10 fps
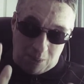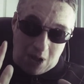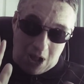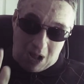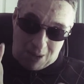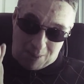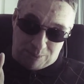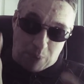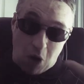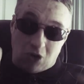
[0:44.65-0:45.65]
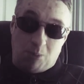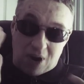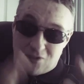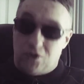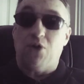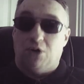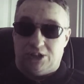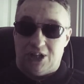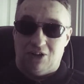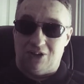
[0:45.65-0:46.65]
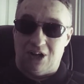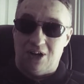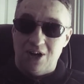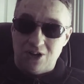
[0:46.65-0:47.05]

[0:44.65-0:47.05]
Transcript: a, uh, a, bulk of my viewers out there.